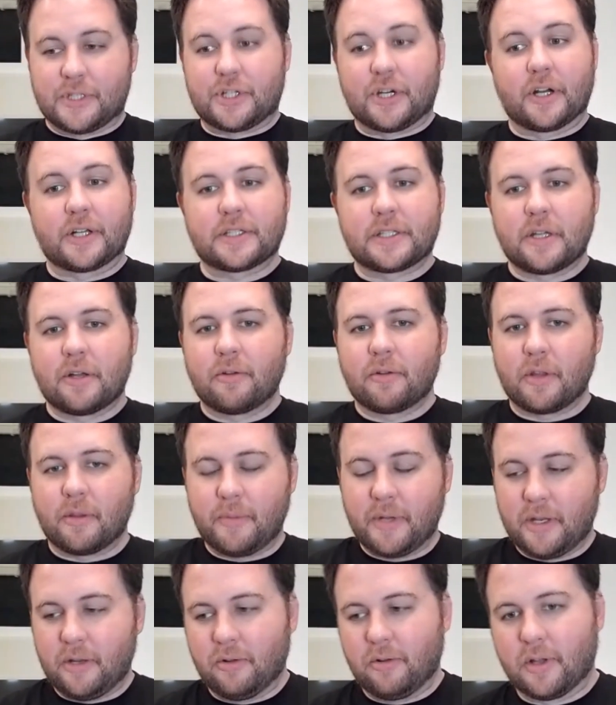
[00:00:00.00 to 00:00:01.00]
the Sharks, though,
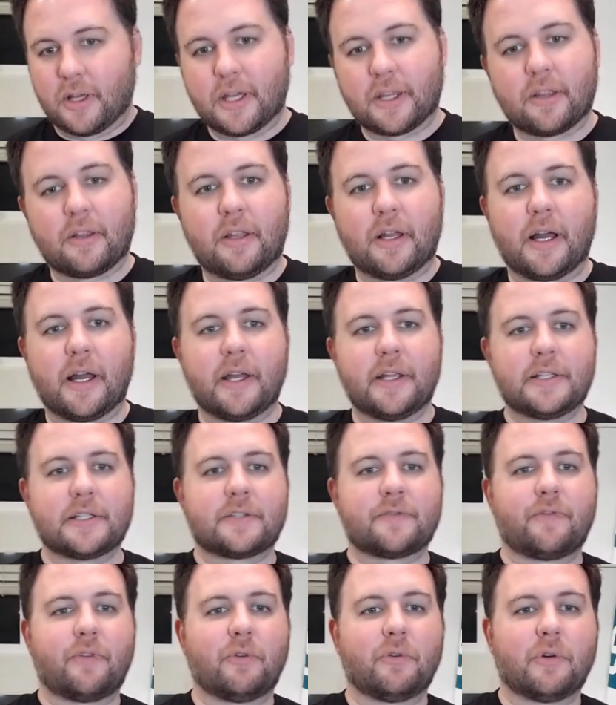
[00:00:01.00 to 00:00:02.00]
I mean, you look at the
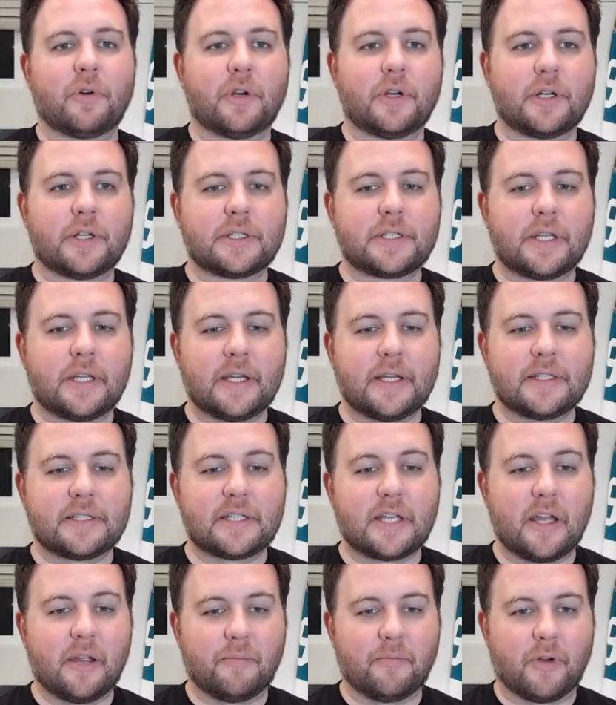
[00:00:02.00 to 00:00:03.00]
lines for
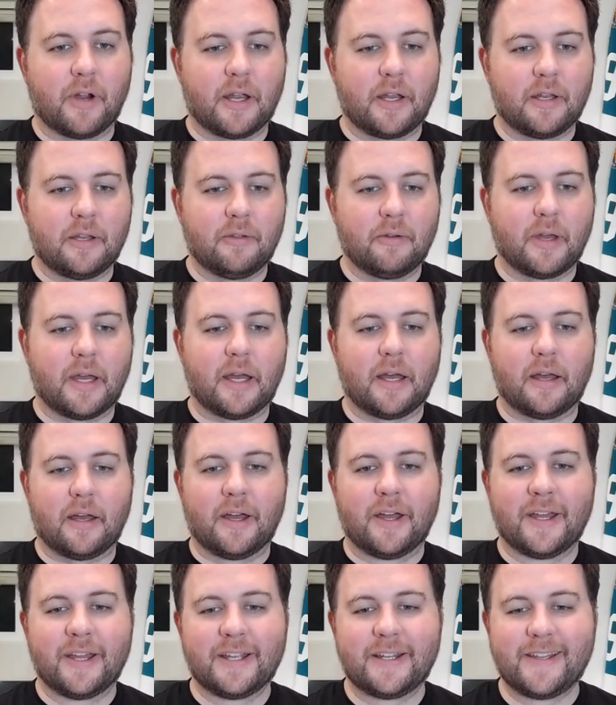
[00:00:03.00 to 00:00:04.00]
today's game, right? You
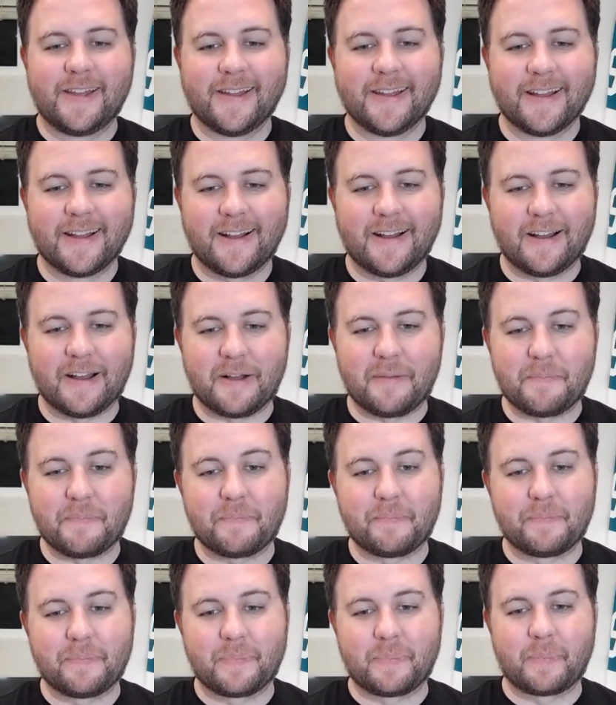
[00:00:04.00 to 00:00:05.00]
had
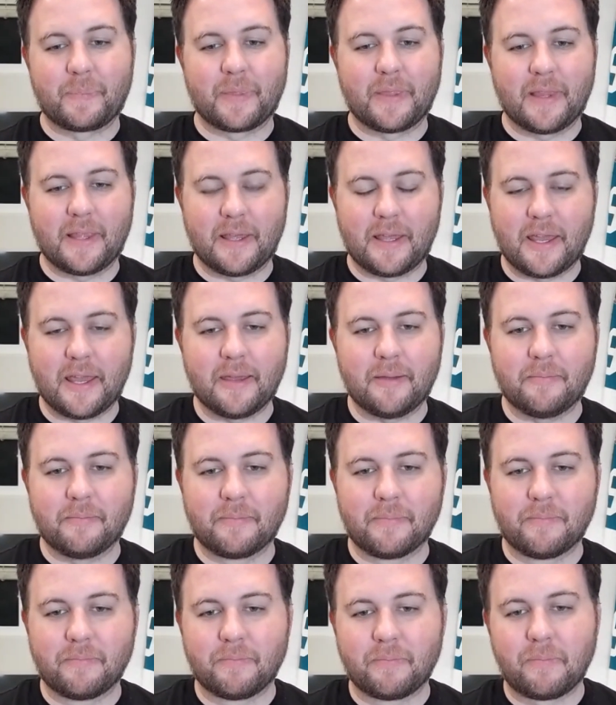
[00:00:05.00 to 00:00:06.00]
um,
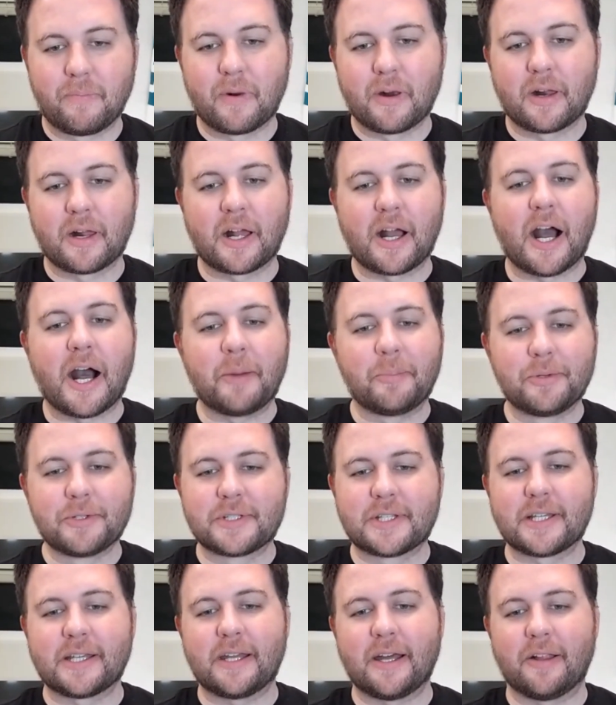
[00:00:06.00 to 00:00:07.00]
a
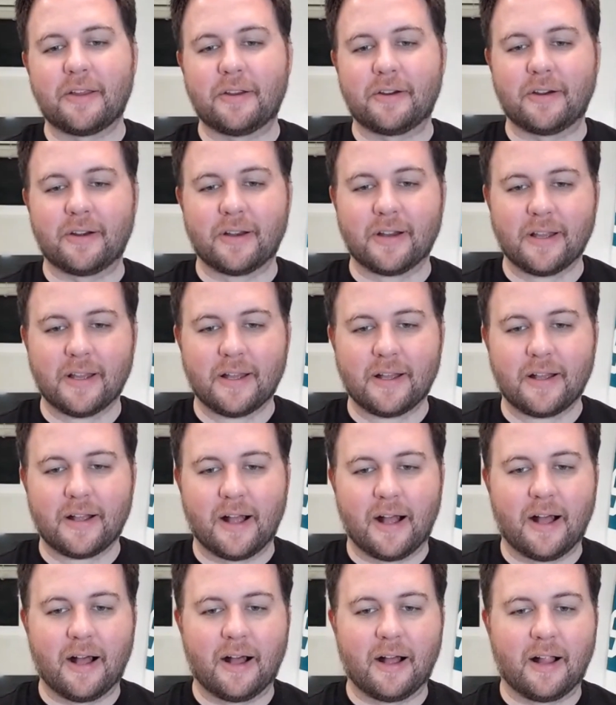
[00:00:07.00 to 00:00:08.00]
cobbled together
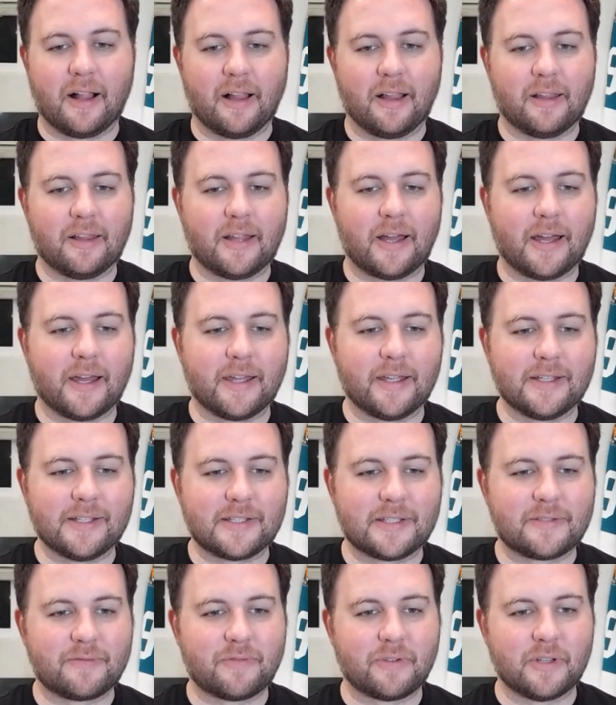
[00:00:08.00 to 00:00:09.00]
uh,
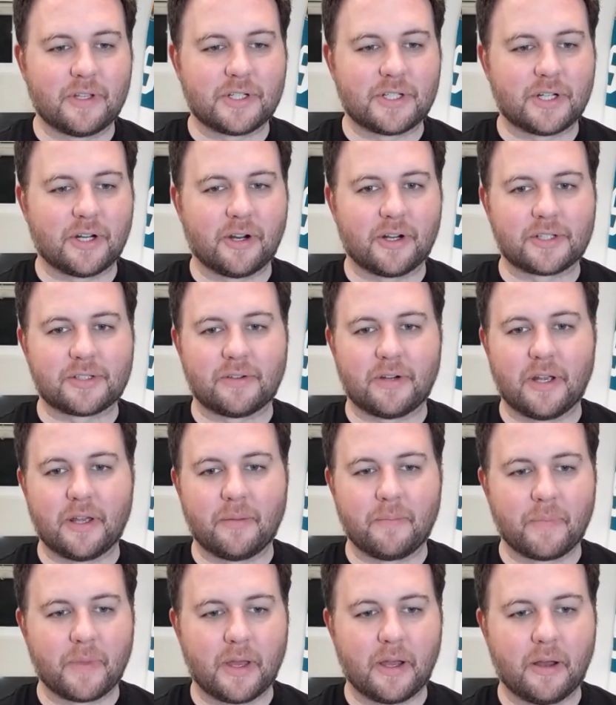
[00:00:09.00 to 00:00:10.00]
lines for the Sharks,
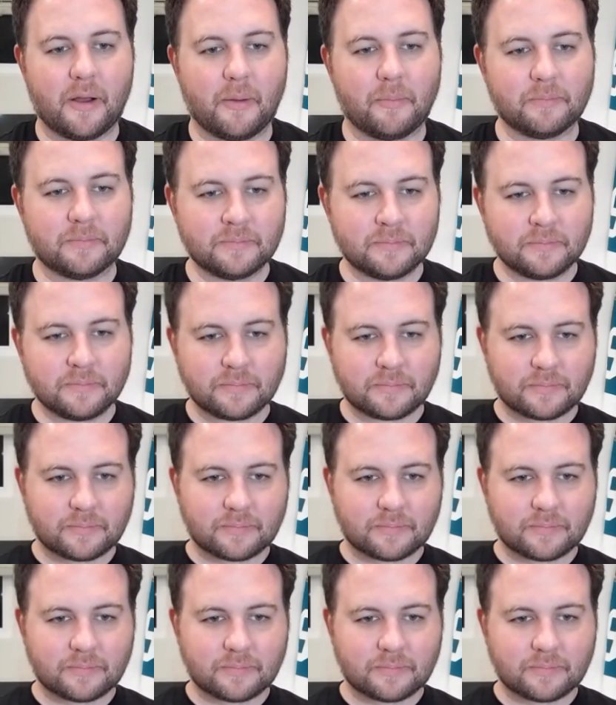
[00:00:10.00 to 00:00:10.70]
right? Um,